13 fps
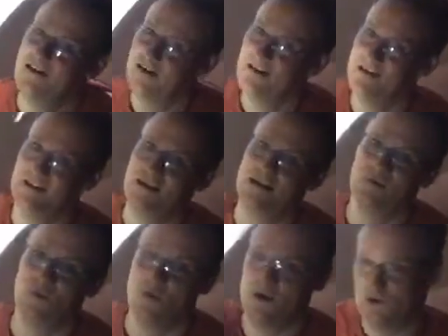And then they
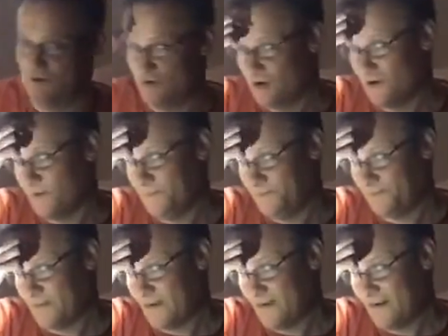can watch your show.
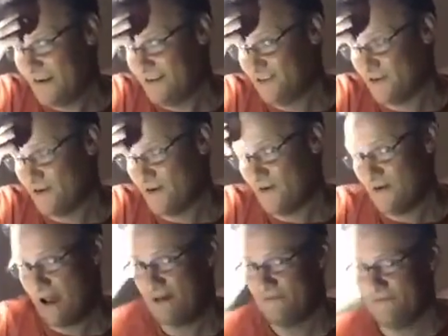All right? So
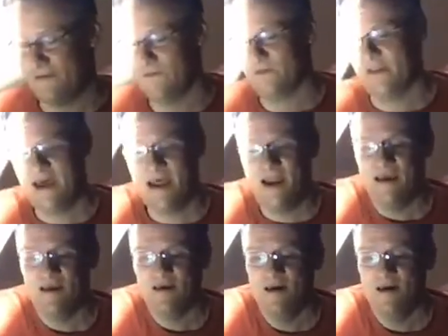have fun with that.